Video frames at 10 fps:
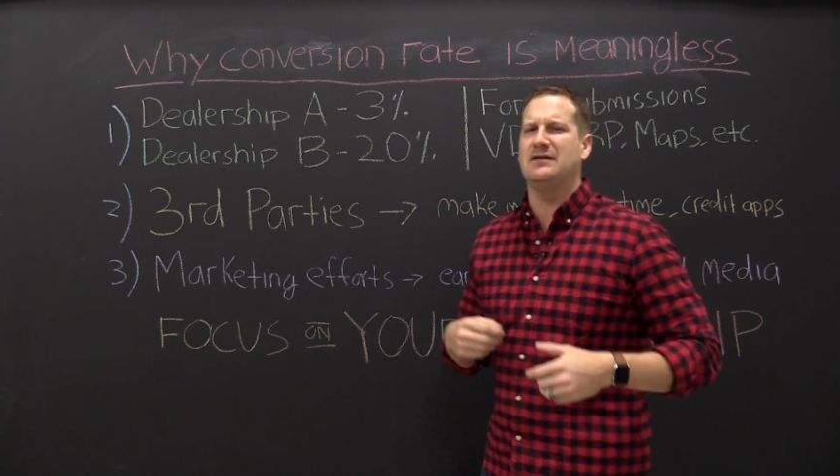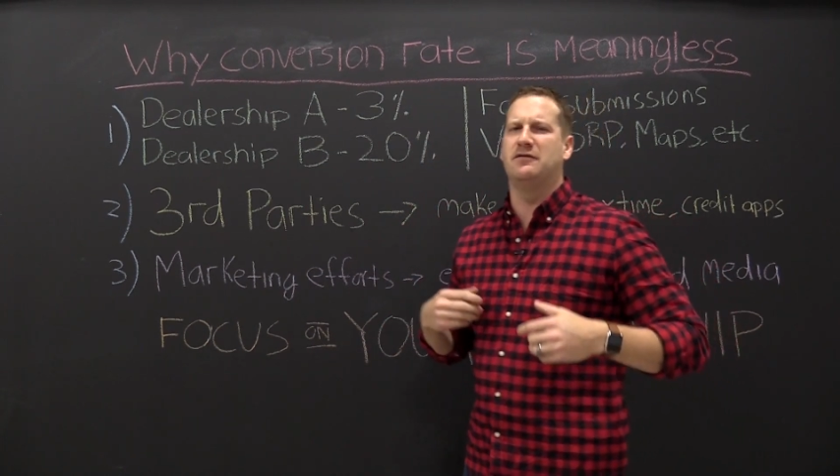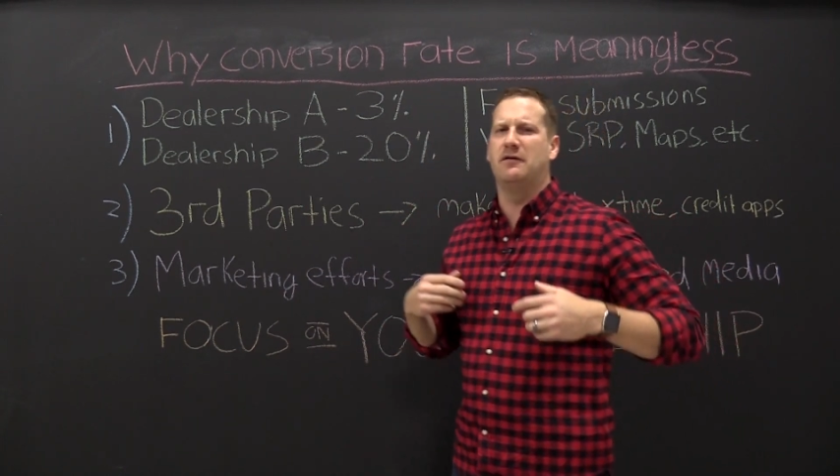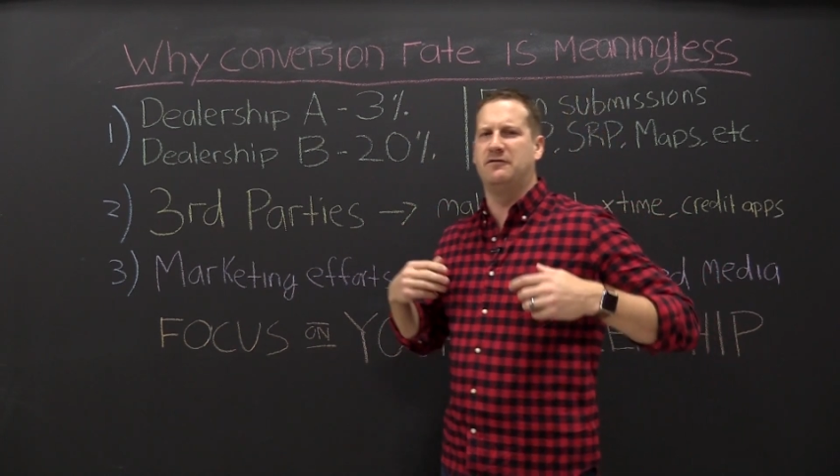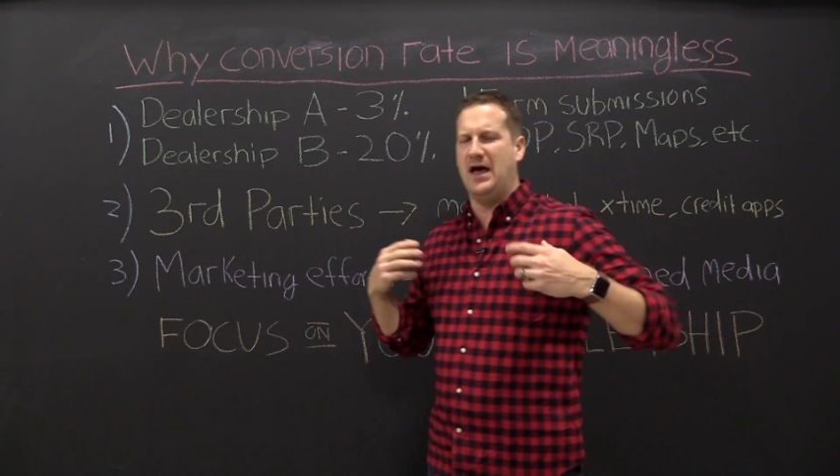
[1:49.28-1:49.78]

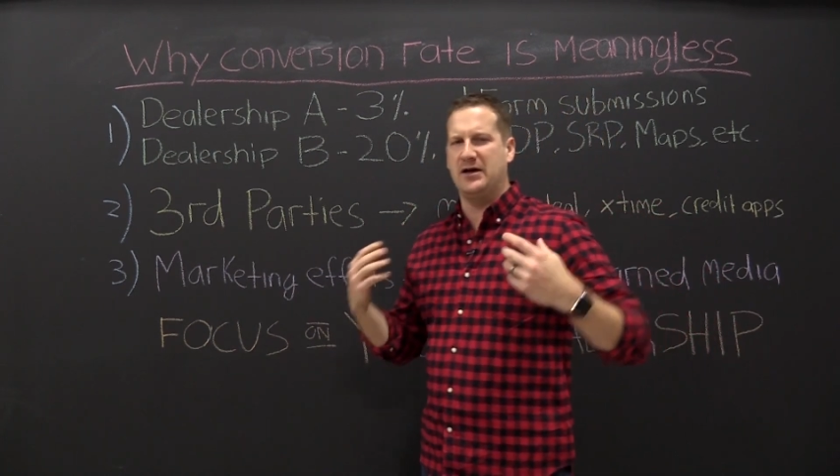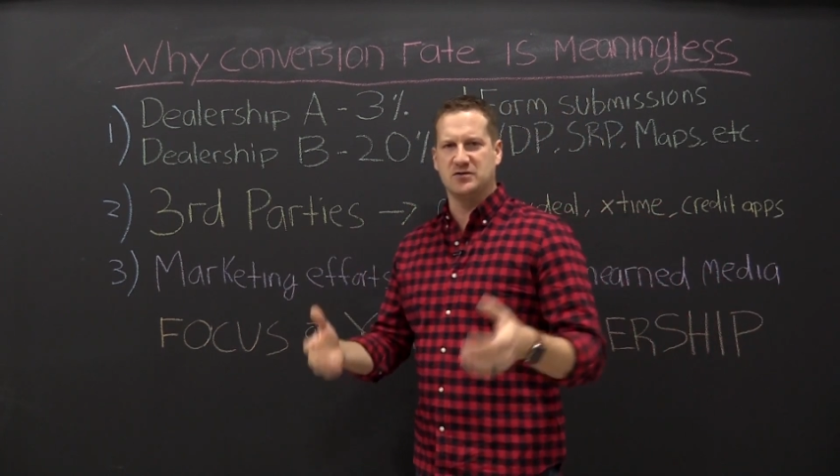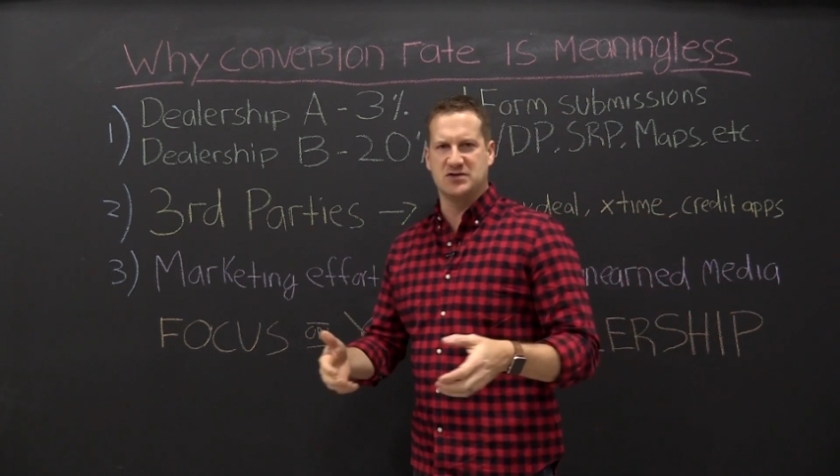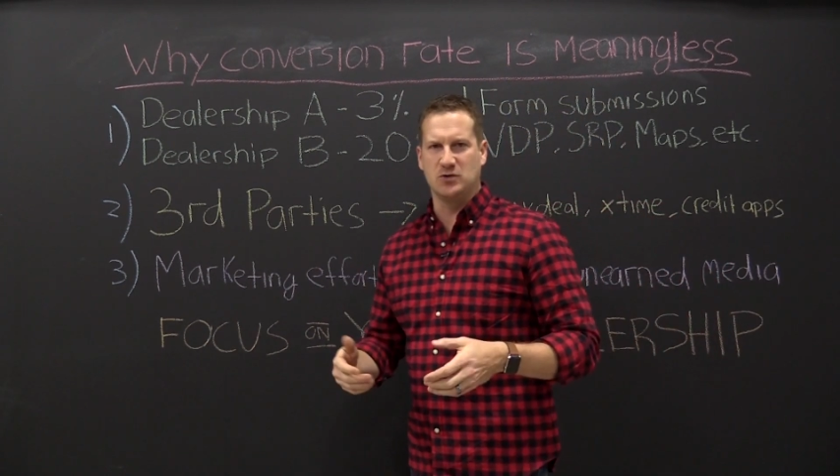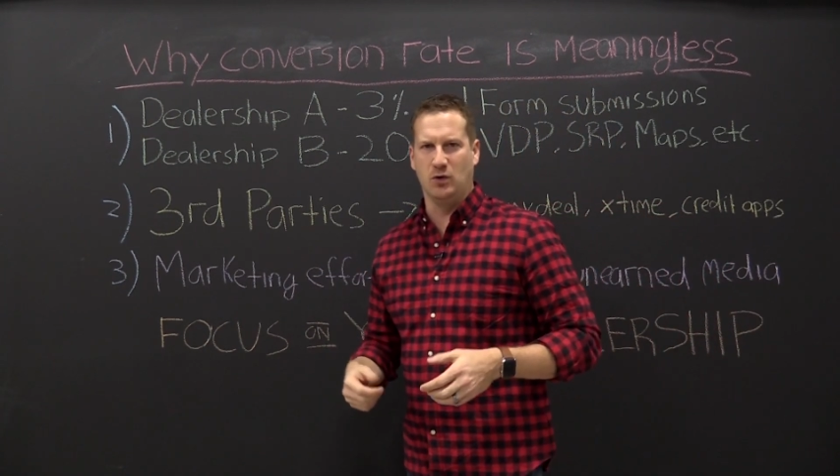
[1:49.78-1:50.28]

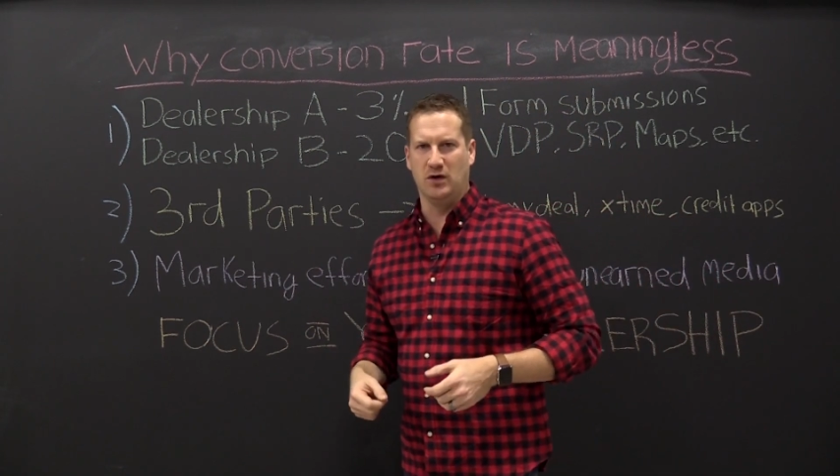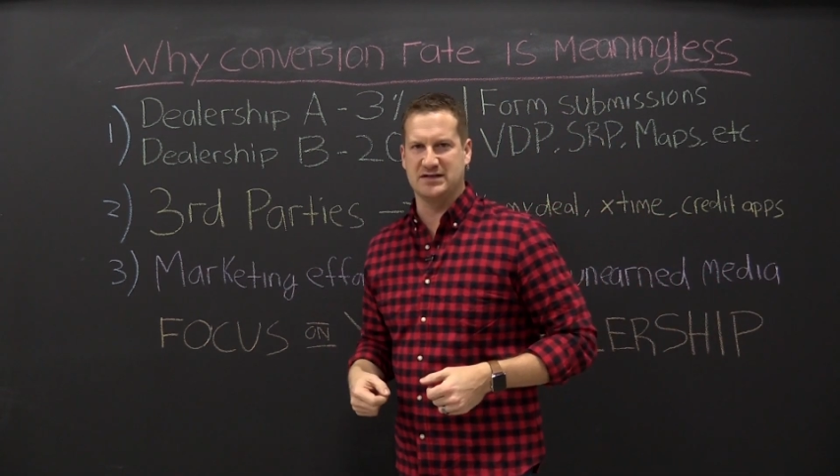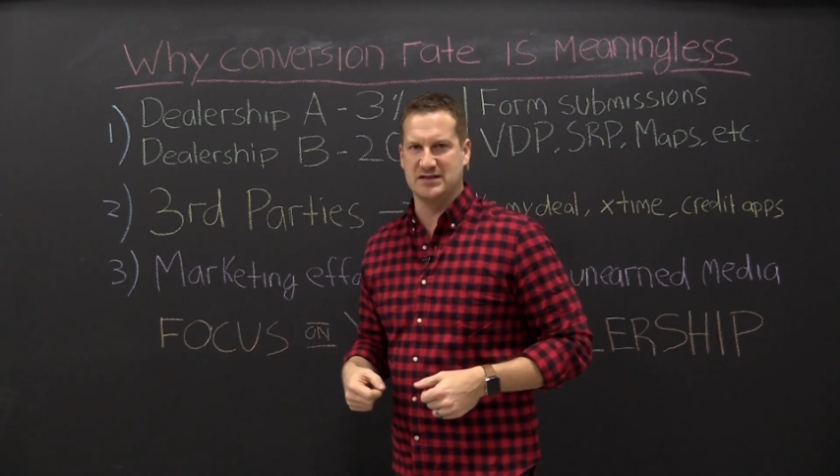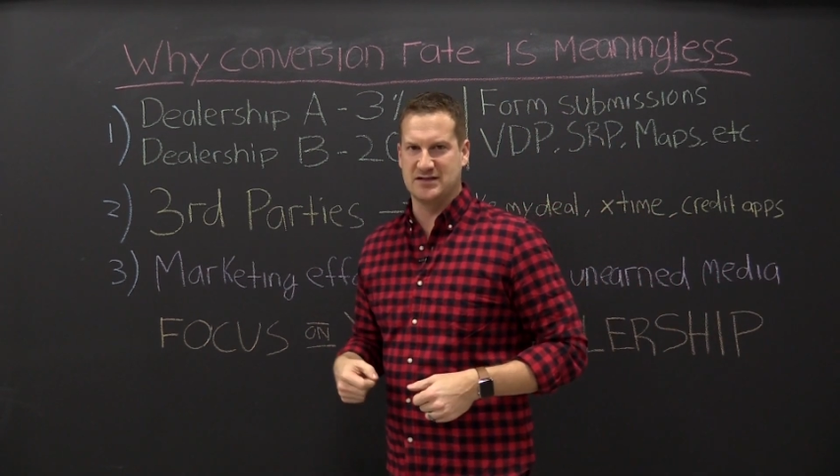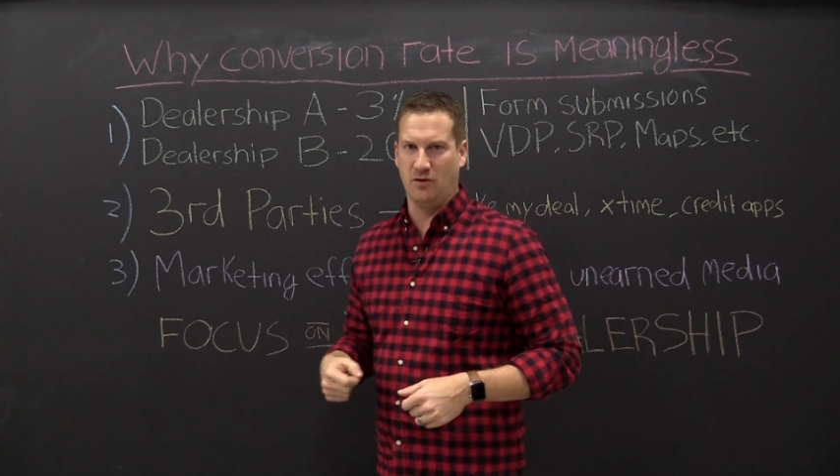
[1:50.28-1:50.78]
value
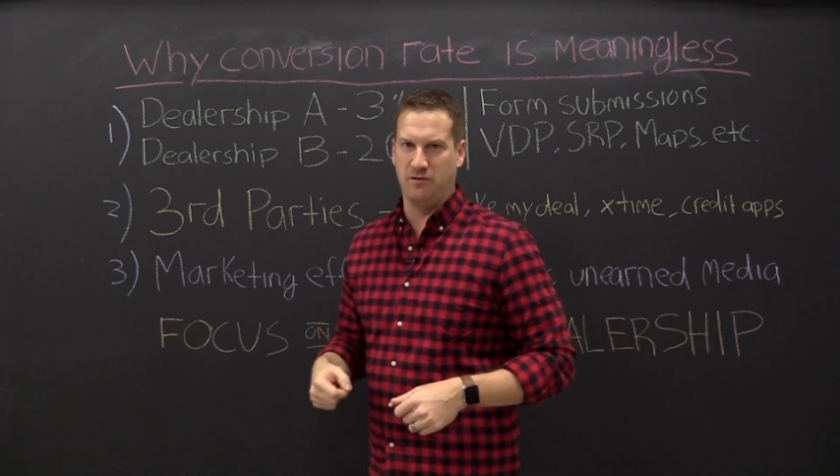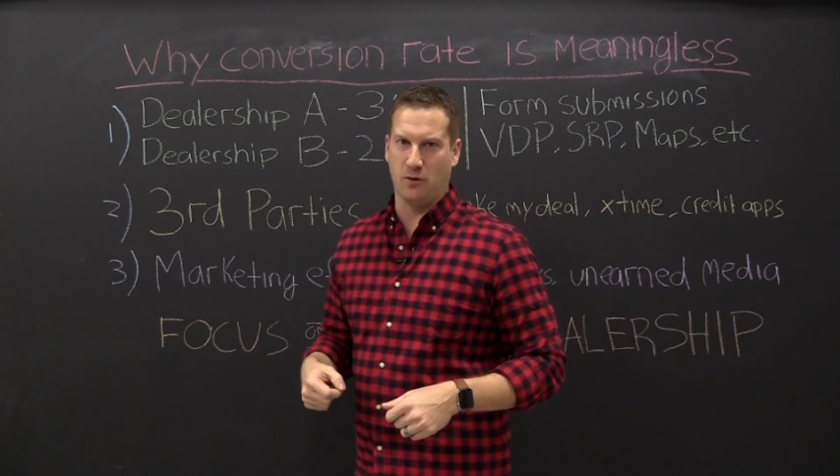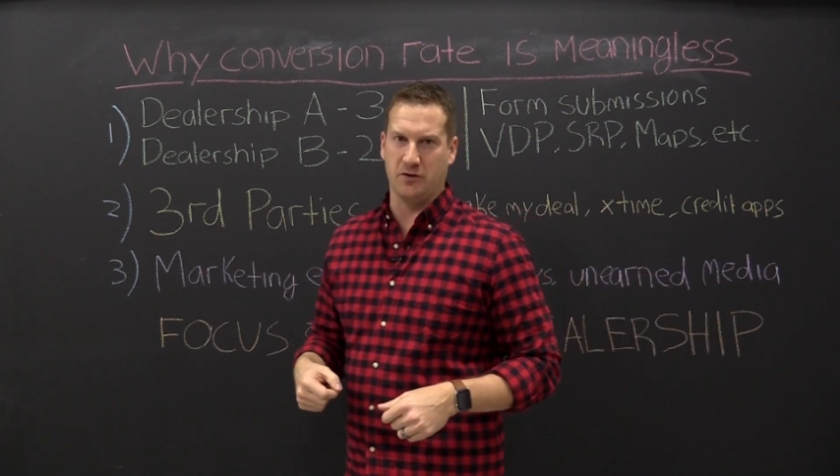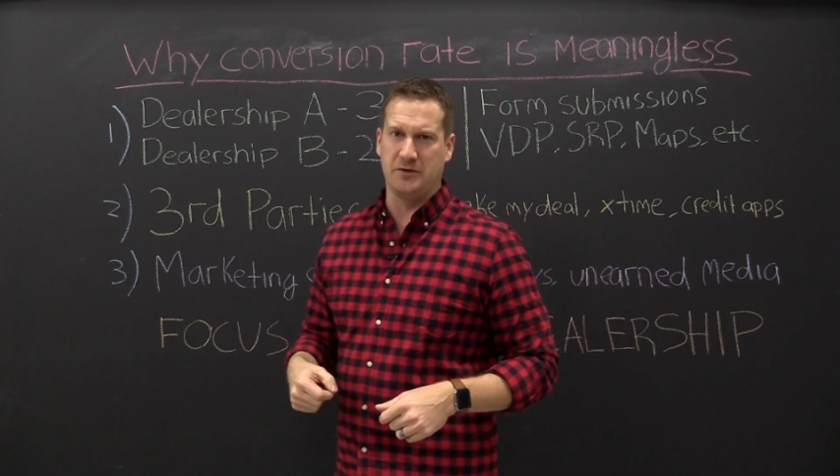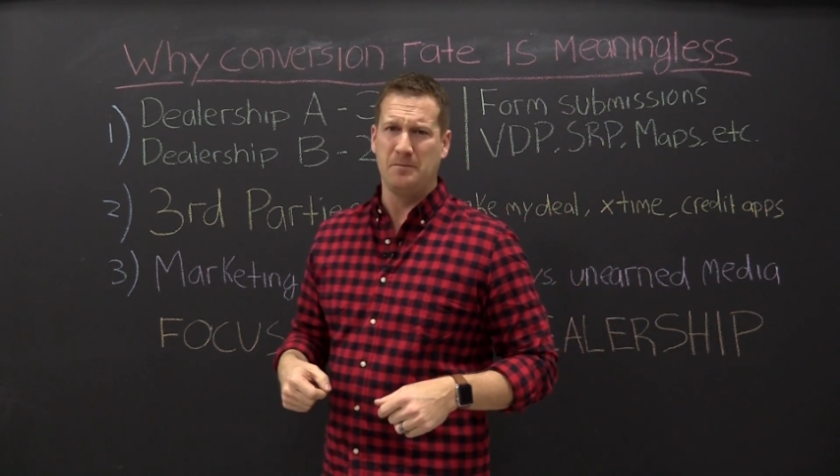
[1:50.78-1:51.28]
tools and so
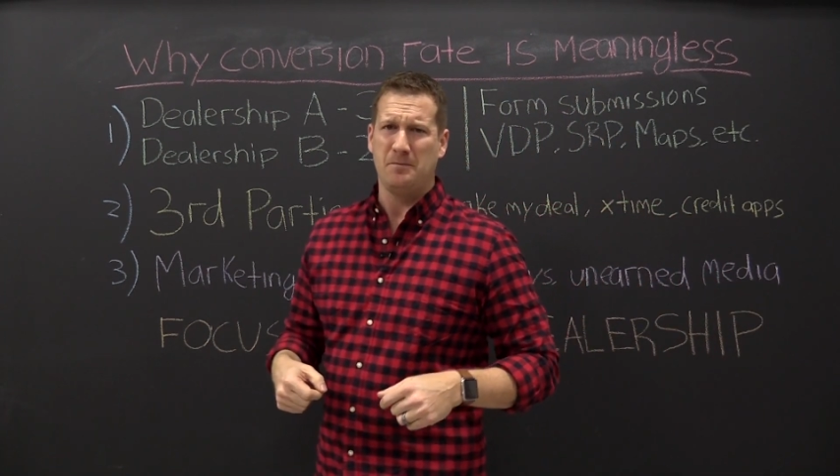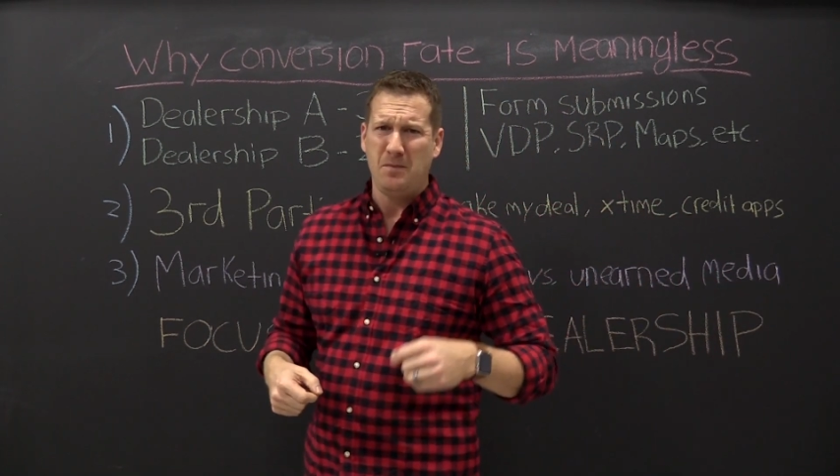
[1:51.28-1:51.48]
forth.